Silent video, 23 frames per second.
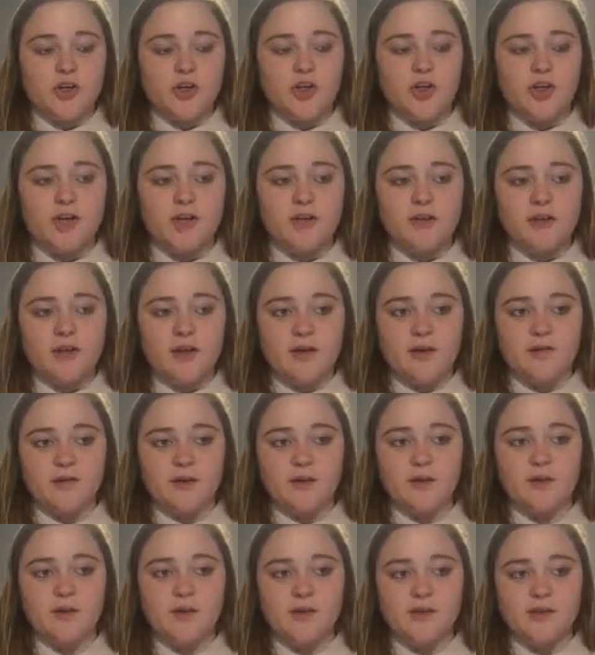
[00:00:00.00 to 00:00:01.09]
grade
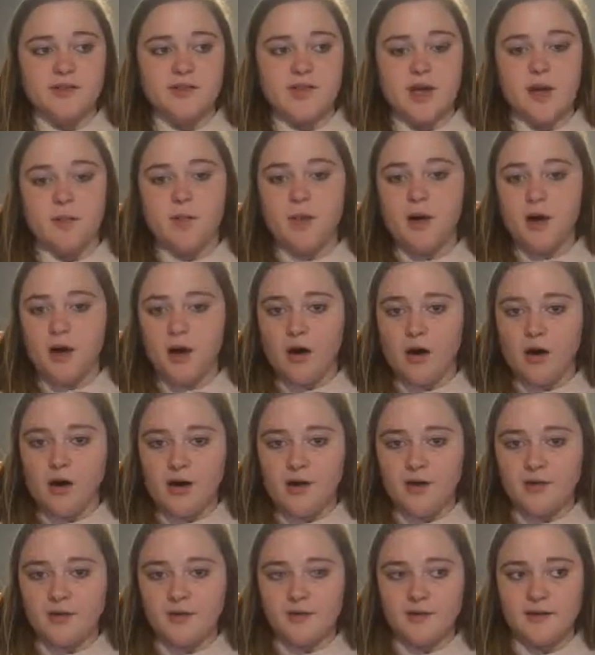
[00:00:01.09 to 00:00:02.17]
level builds
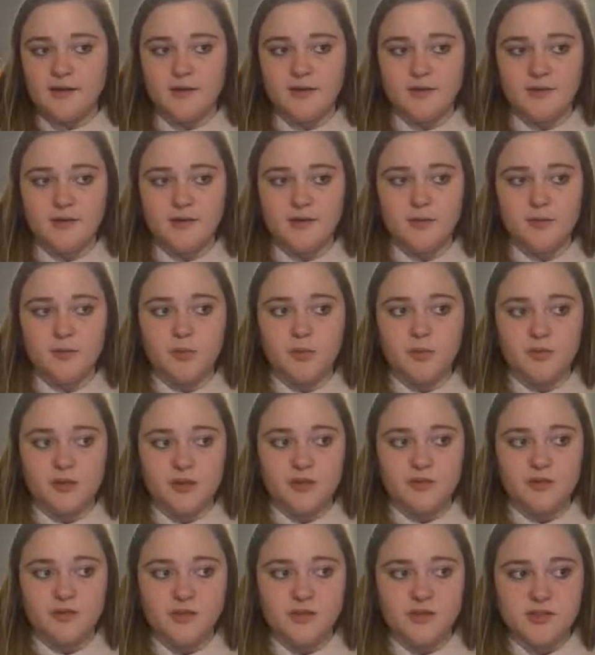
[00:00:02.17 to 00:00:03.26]
upon the
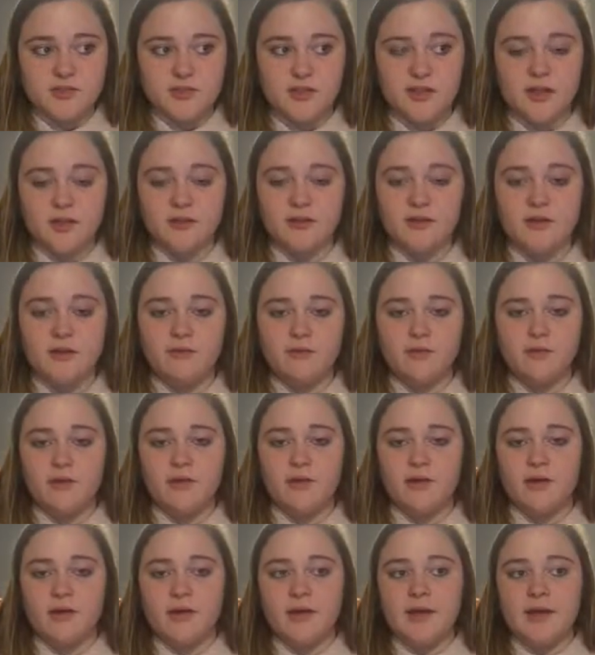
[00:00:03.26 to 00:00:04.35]
previous grade level
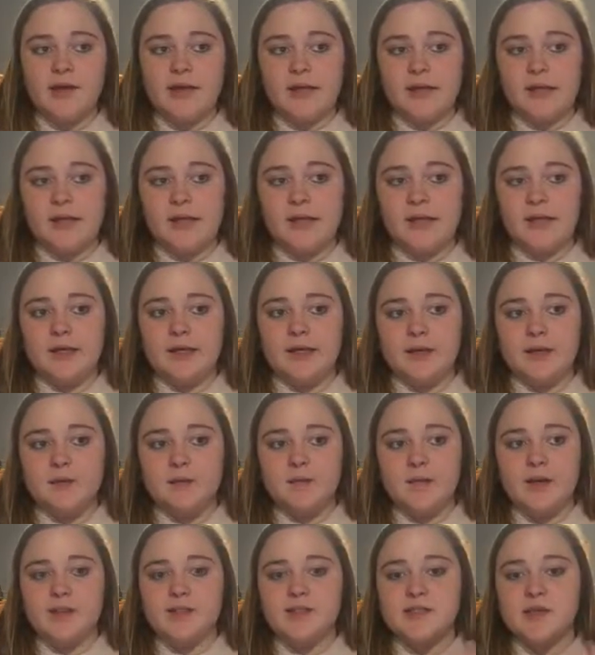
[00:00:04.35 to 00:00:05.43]
and
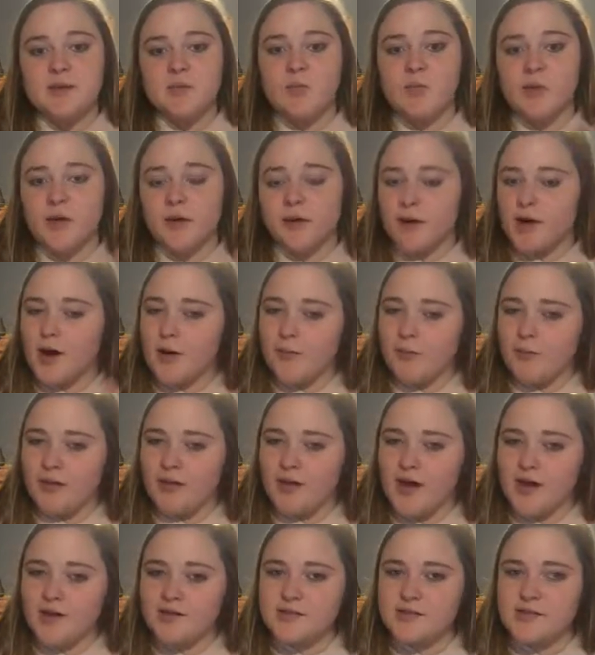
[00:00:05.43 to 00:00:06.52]
makes it more
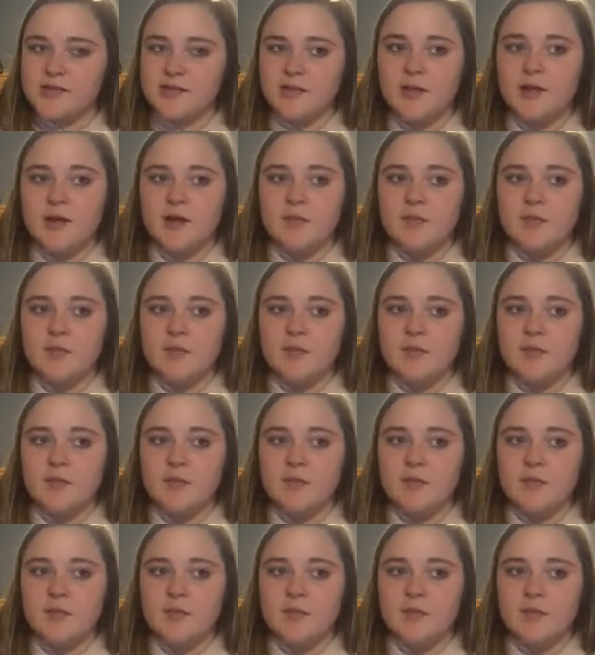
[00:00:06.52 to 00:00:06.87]
complex,